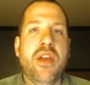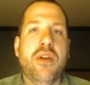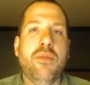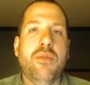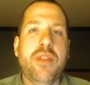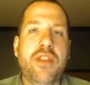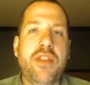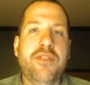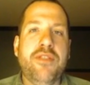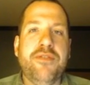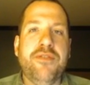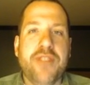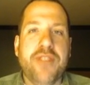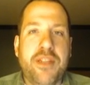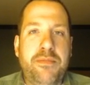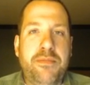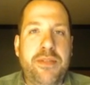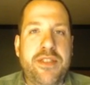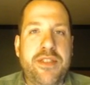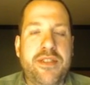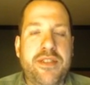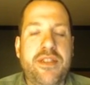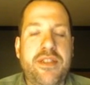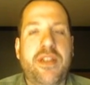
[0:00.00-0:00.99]
What the flip
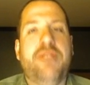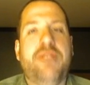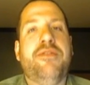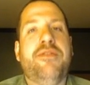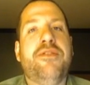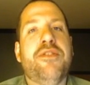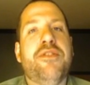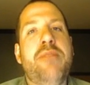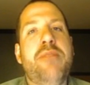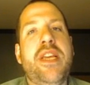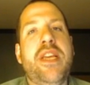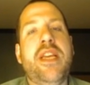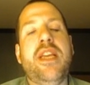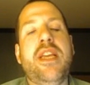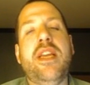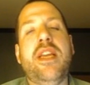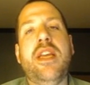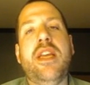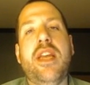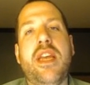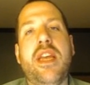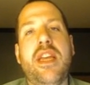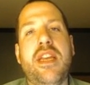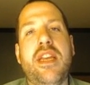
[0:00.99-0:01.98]
has done for
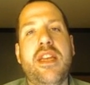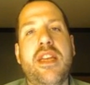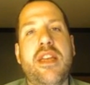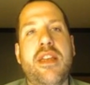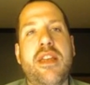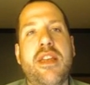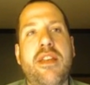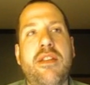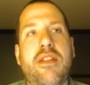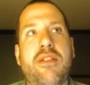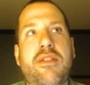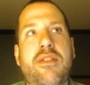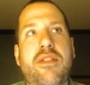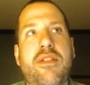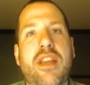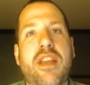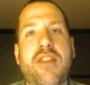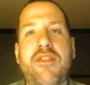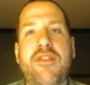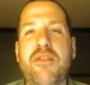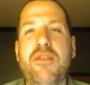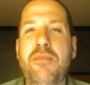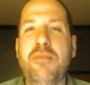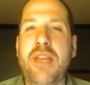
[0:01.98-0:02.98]
me is
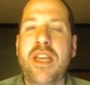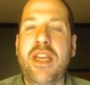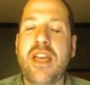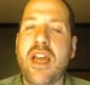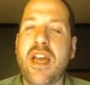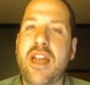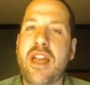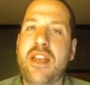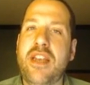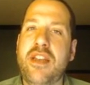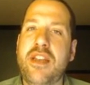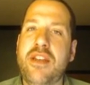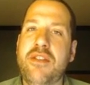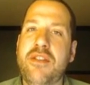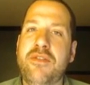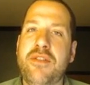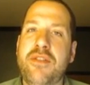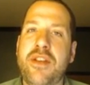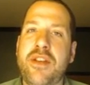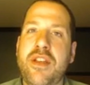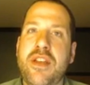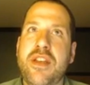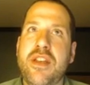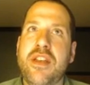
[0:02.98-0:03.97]
given me kind of
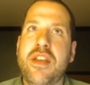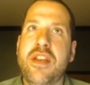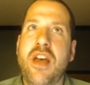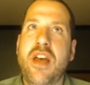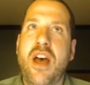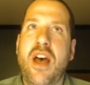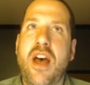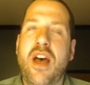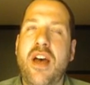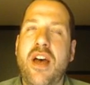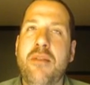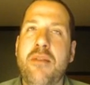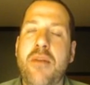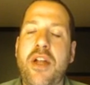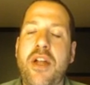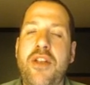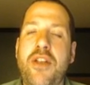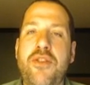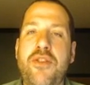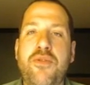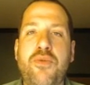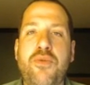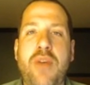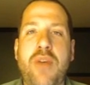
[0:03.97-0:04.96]
a
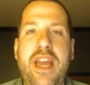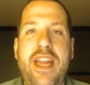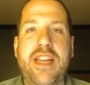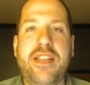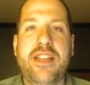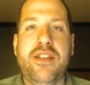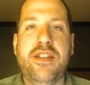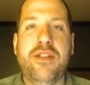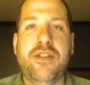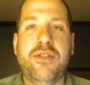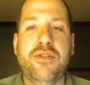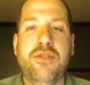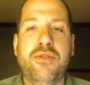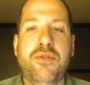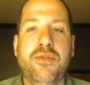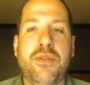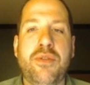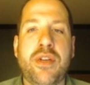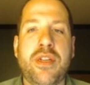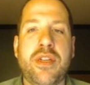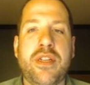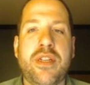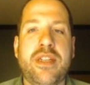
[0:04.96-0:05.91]
new way to